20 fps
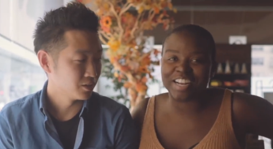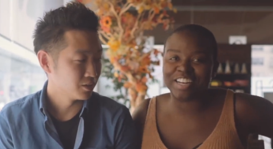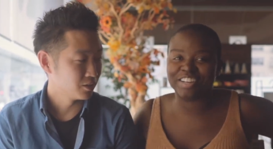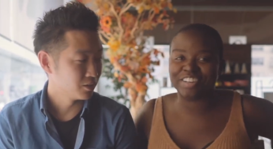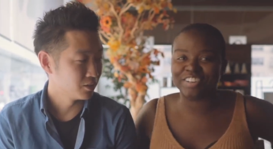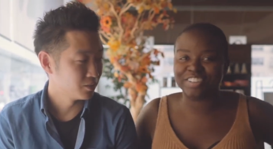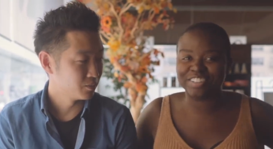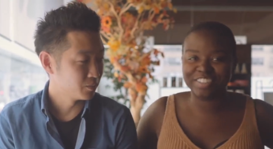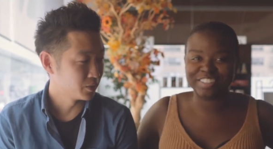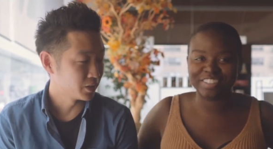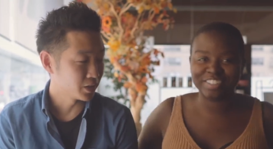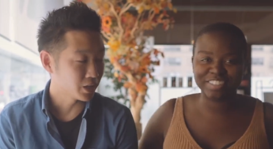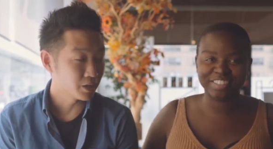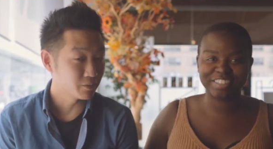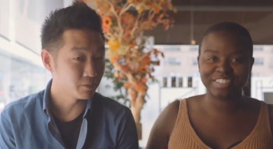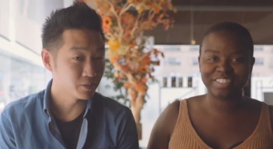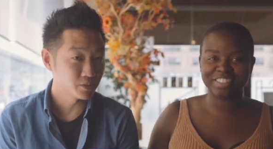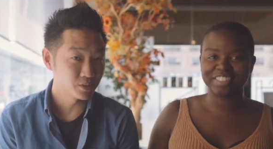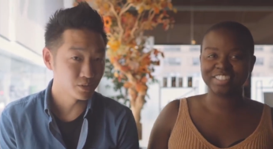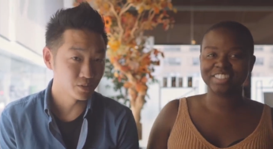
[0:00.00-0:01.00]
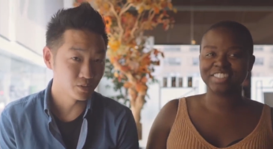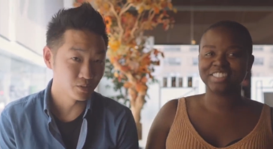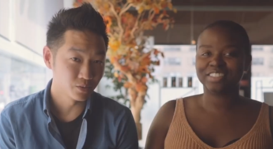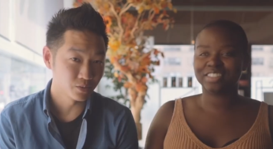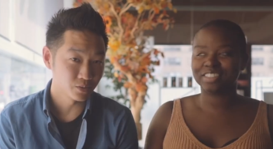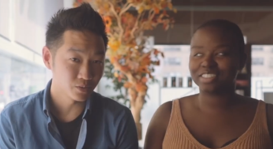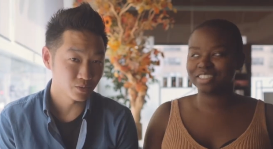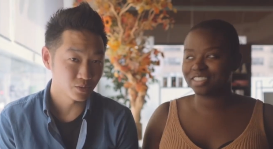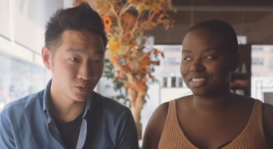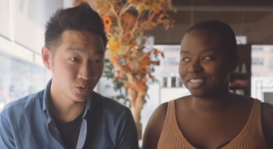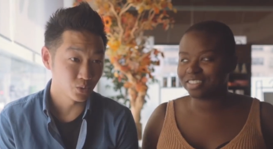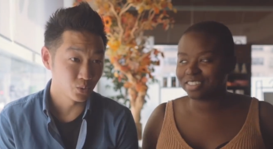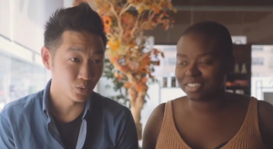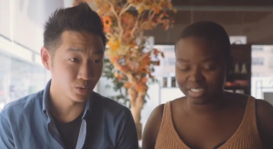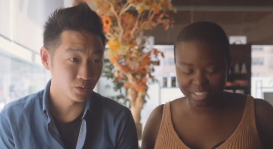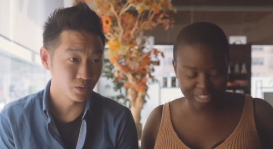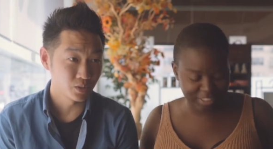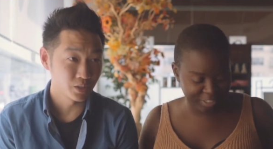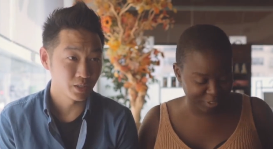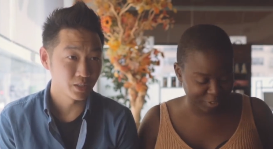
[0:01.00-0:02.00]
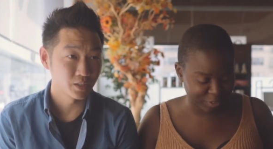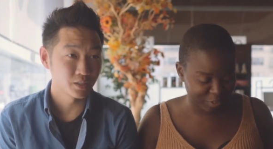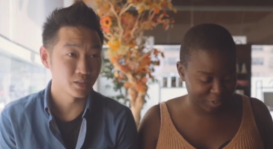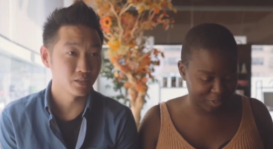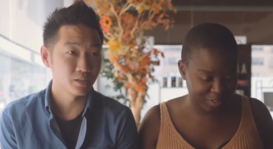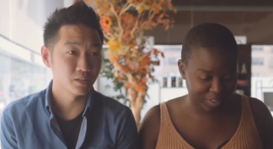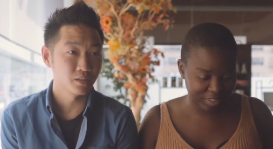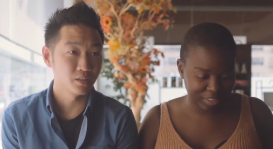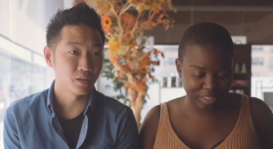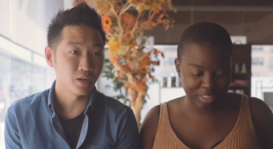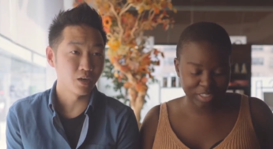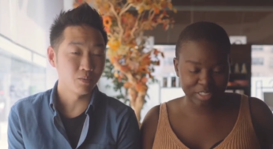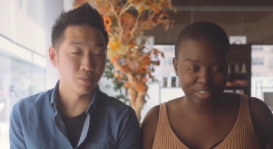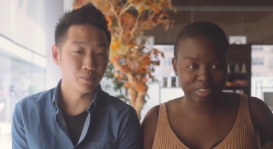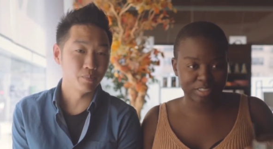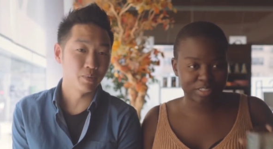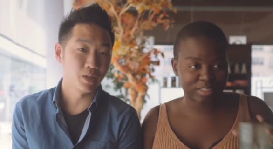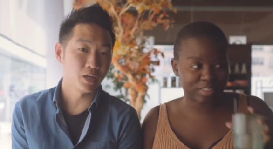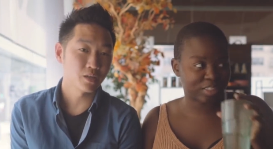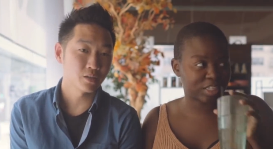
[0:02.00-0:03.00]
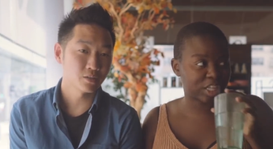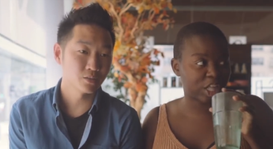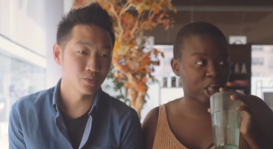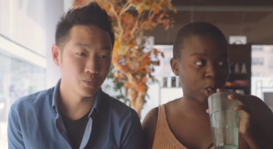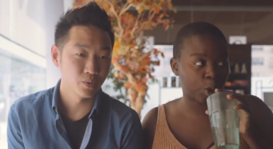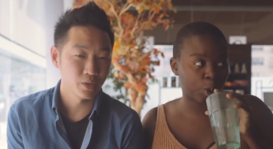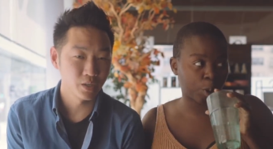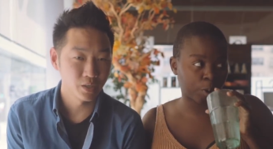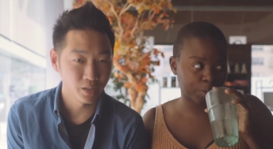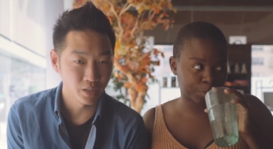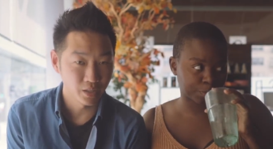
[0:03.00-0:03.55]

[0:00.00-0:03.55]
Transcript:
Speaker 1: Um, like every single store, like a couple blocks away,